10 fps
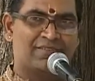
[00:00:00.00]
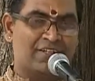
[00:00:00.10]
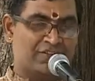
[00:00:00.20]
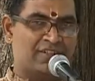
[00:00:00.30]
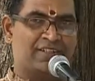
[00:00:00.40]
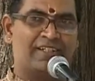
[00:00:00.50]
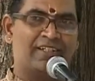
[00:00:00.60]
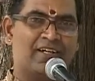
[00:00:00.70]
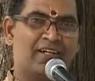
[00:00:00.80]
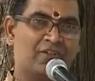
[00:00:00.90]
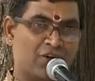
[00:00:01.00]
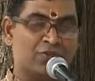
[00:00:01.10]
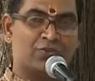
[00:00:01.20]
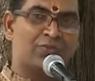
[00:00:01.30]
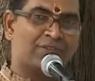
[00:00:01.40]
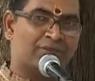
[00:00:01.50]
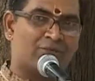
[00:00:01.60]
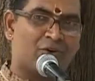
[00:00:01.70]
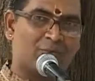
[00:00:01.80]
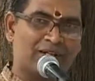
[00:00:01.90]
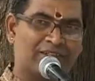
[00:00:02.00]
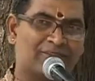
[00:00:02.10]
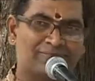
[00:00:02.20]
aesthetic and also with the format.